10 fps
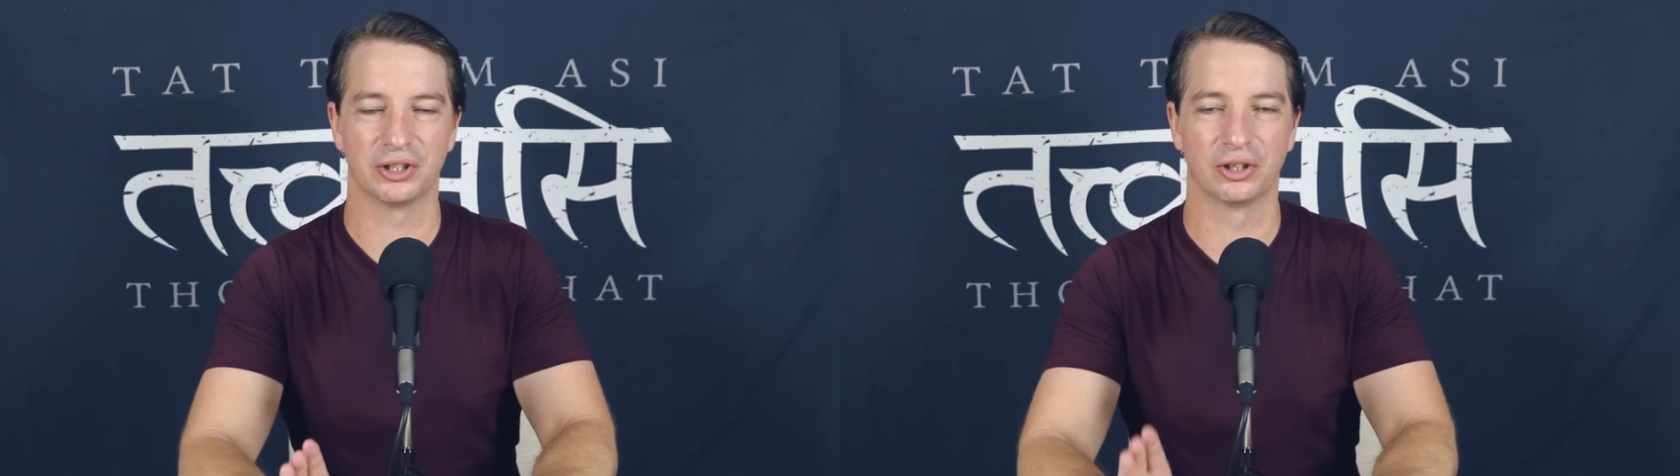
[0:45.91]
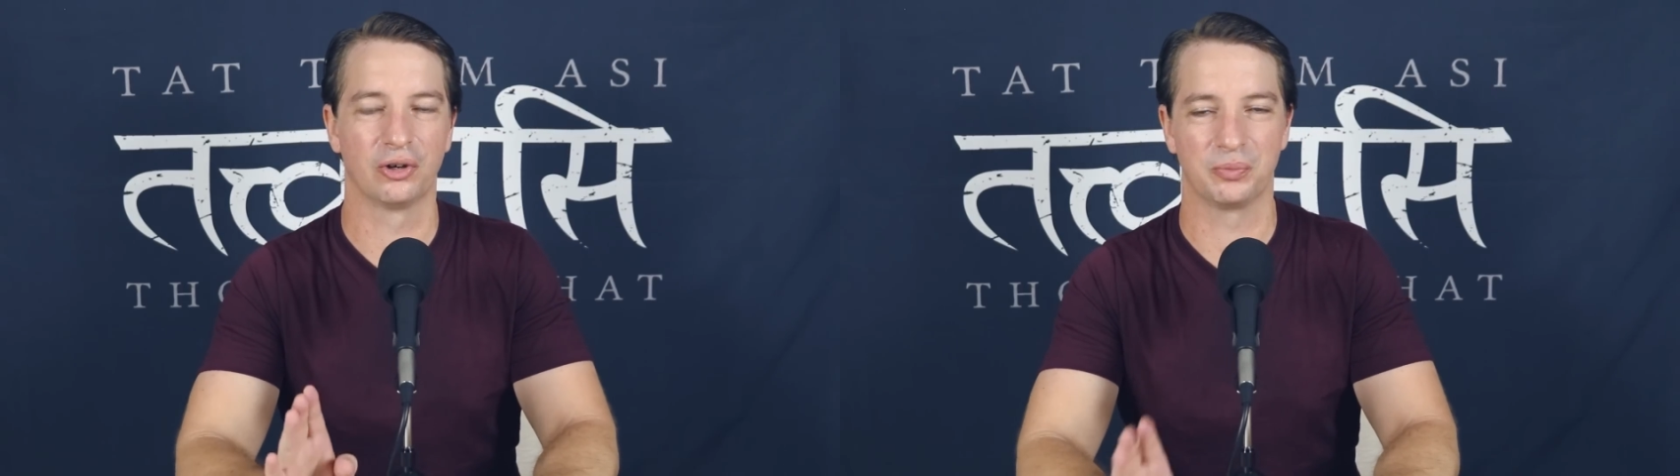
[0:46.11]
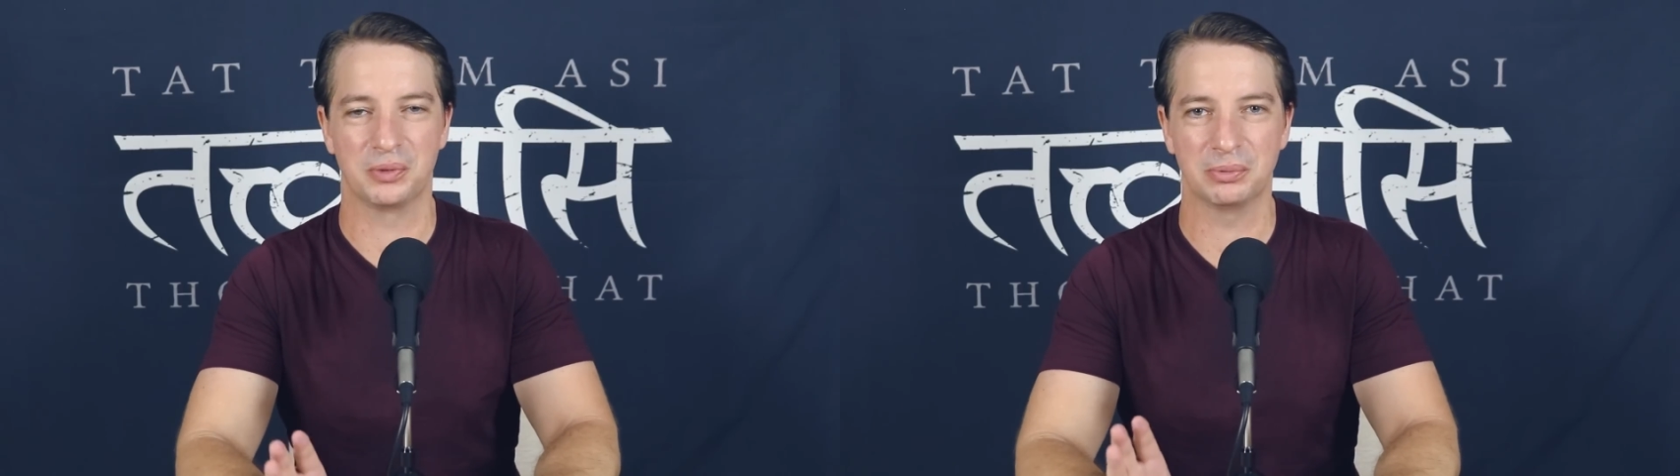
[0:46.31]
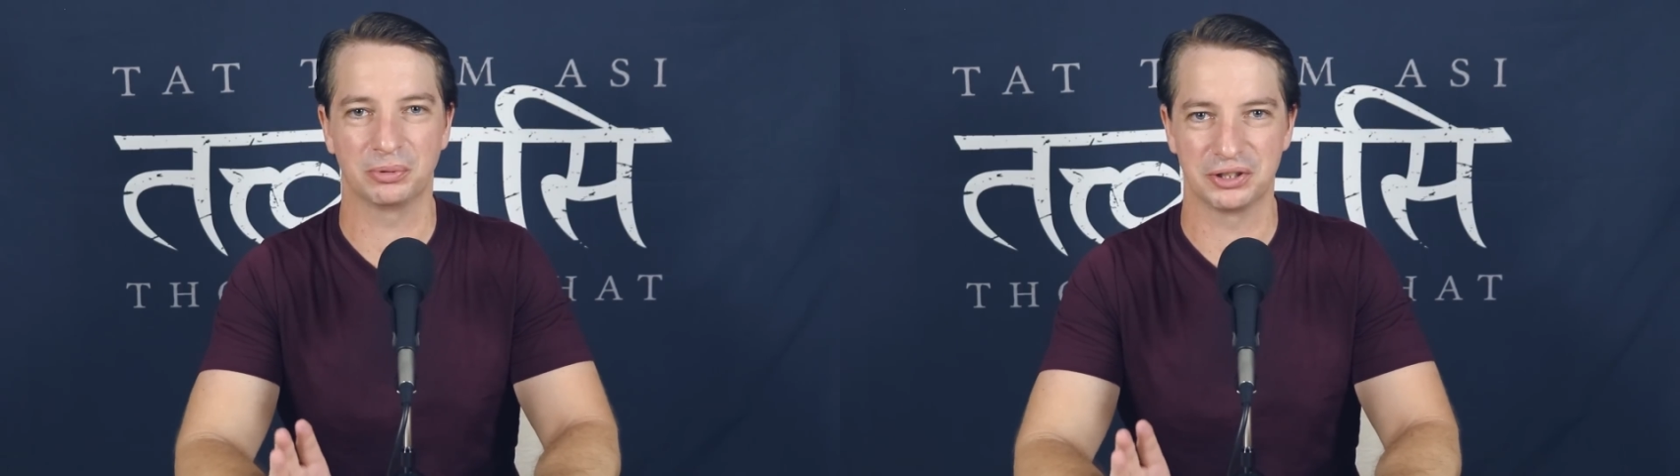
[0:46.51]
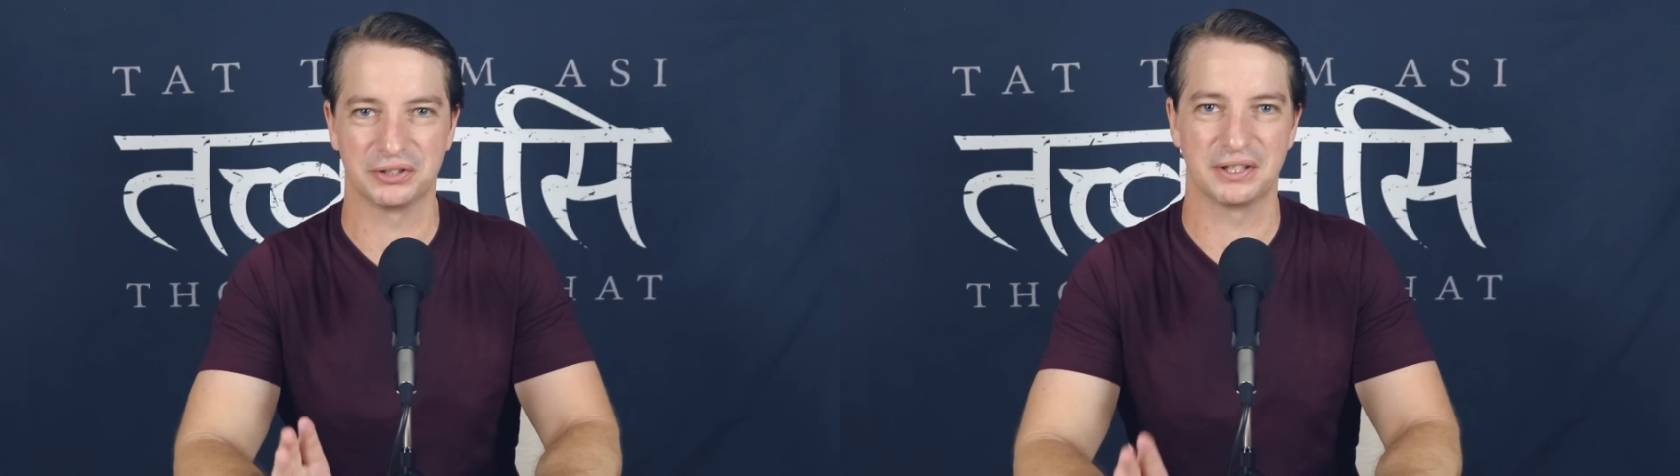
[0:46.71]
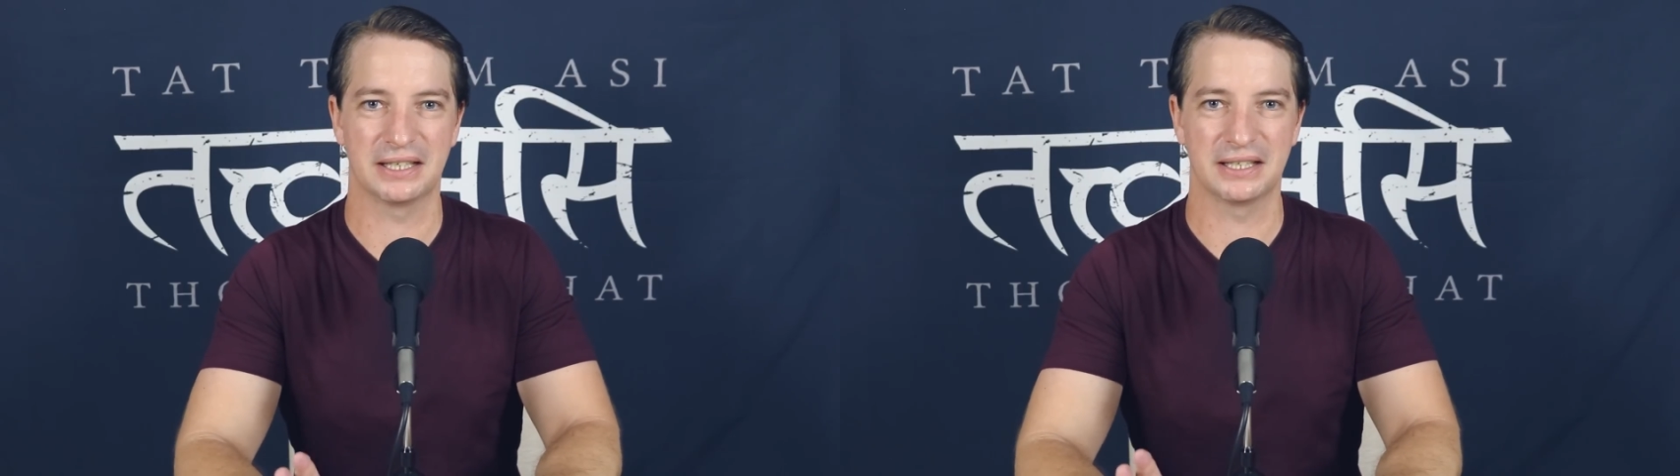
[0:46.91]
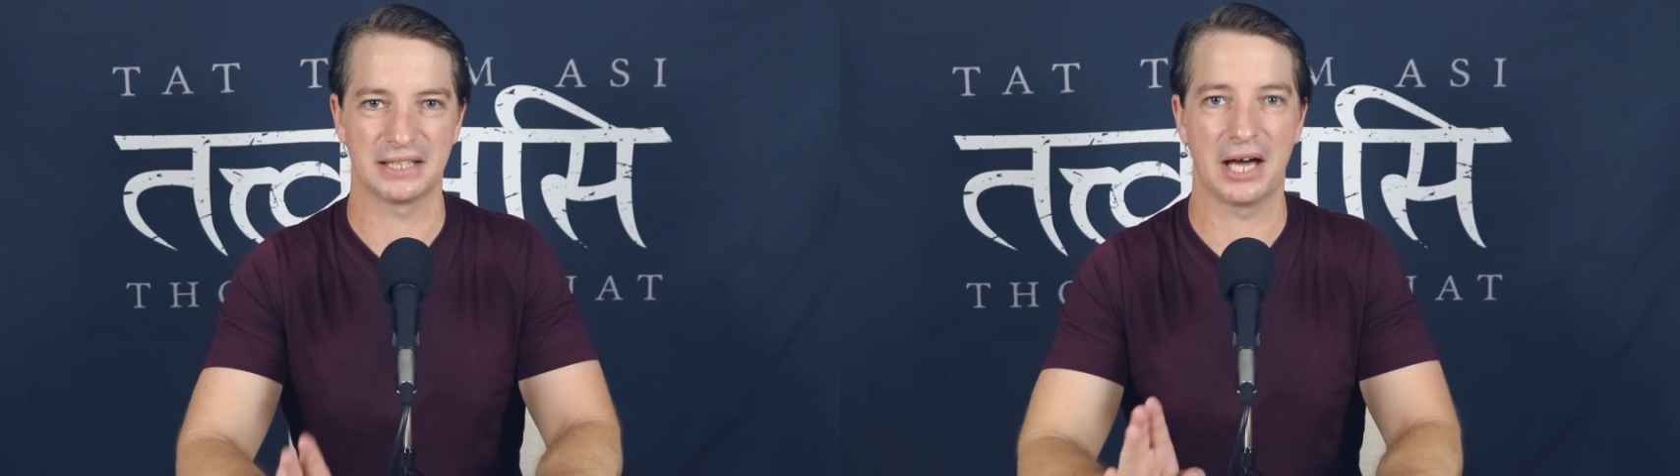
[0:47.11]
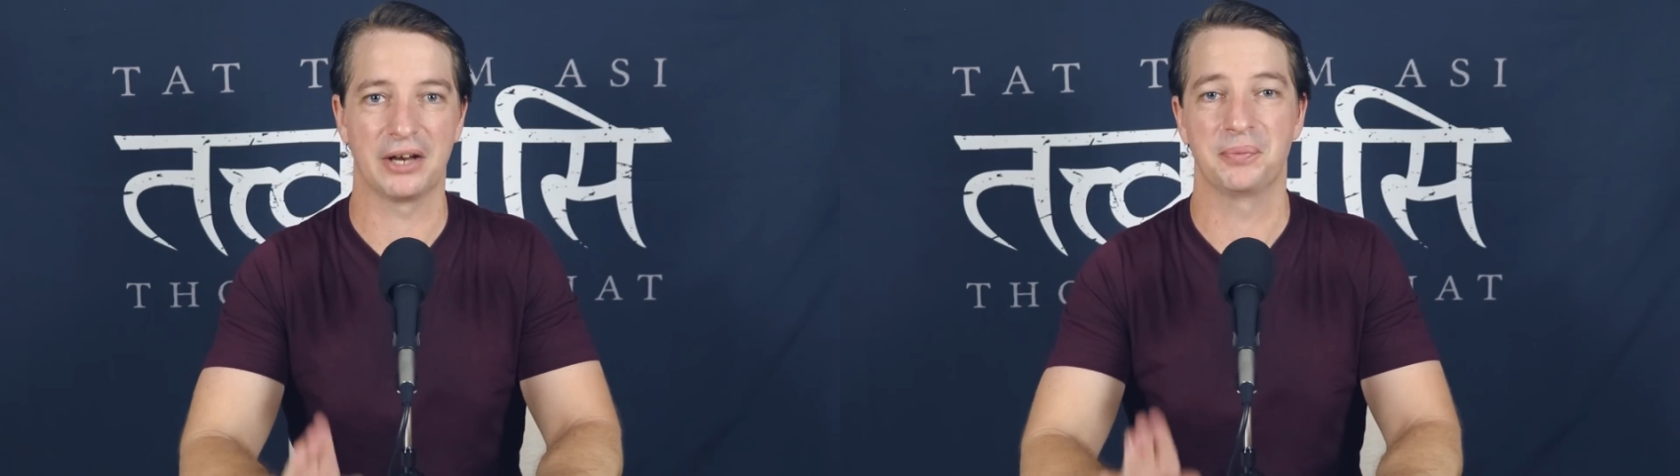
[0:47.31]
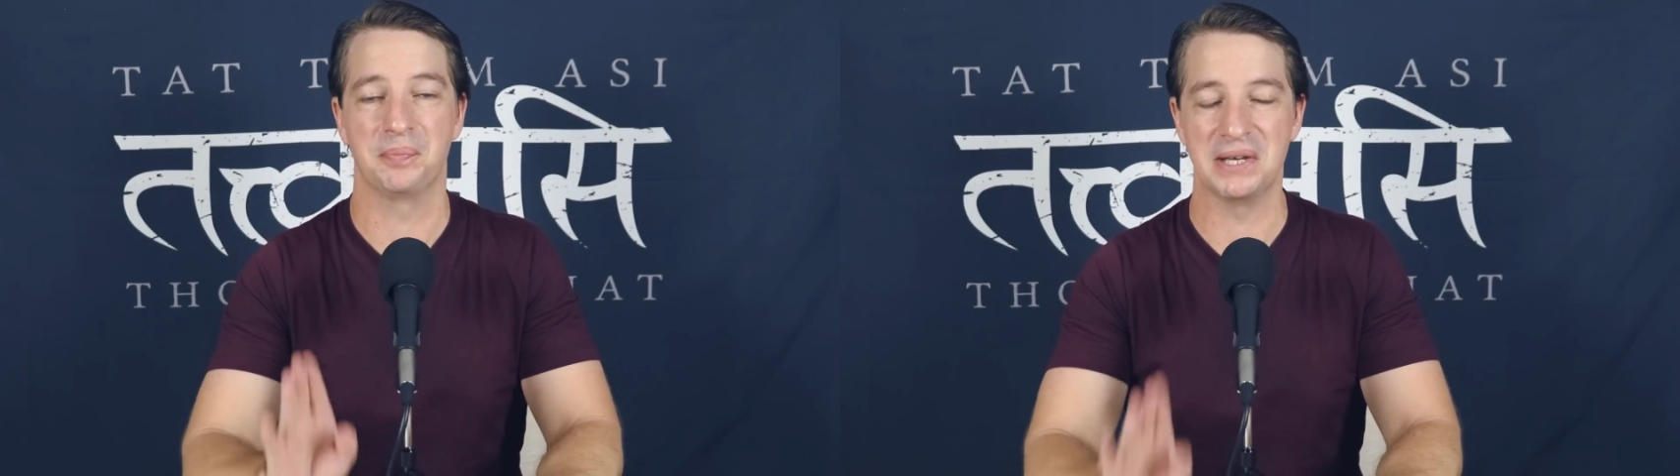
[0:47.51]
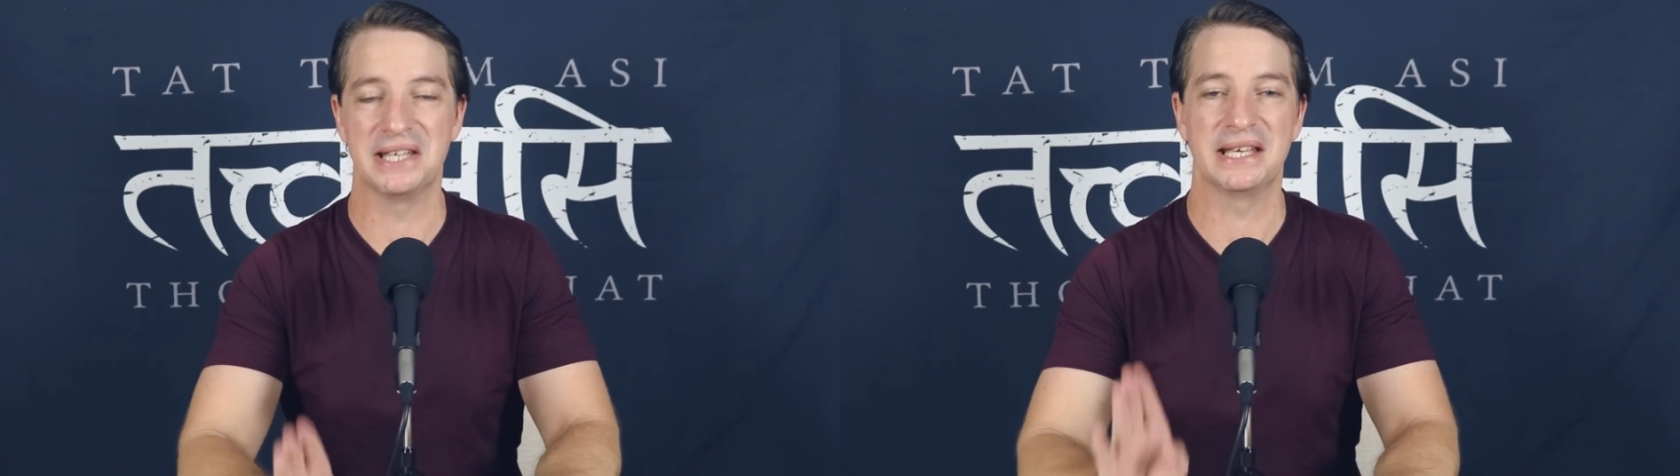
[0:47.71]
a lot of people just think it's utter
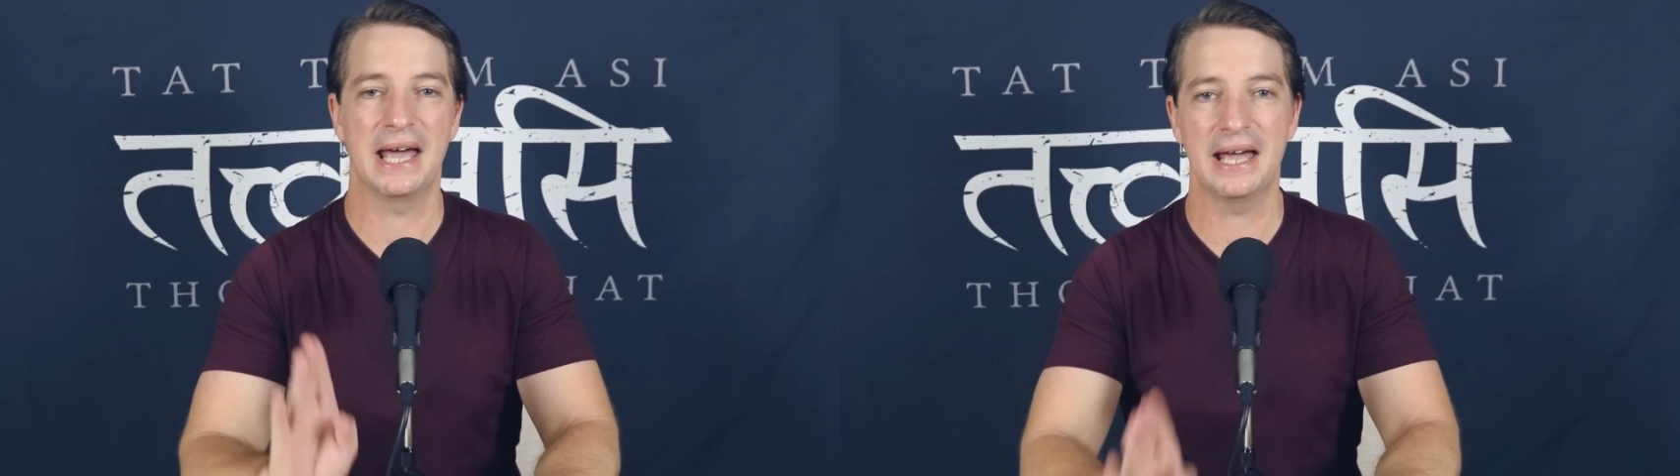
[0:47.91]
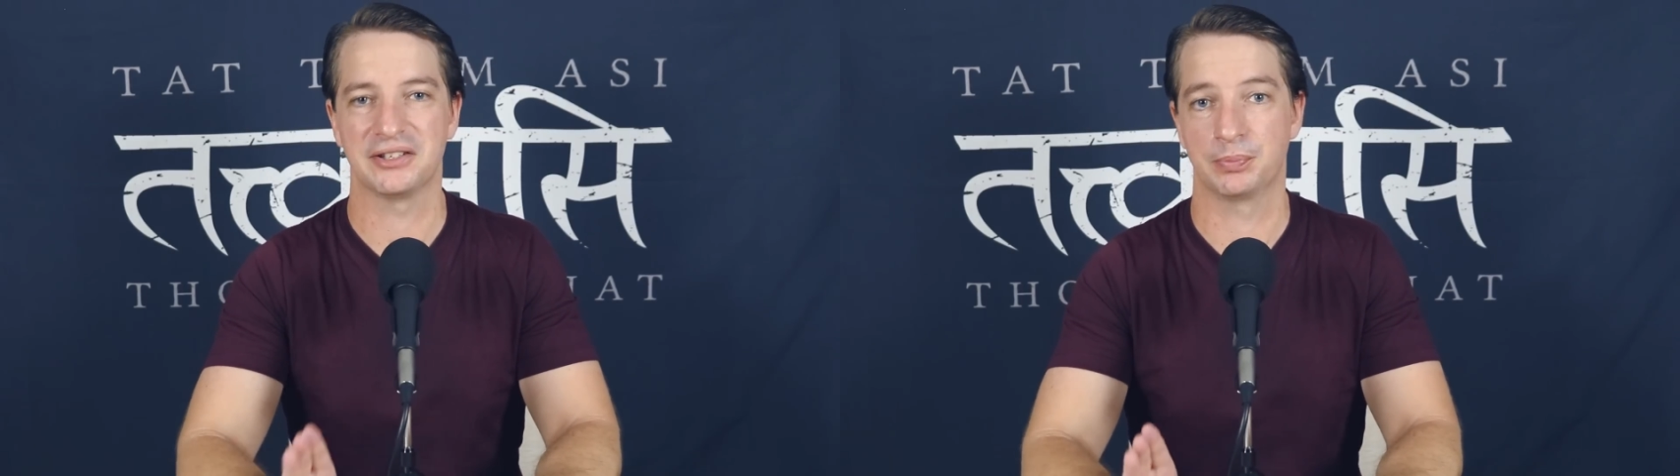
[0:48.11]
BS.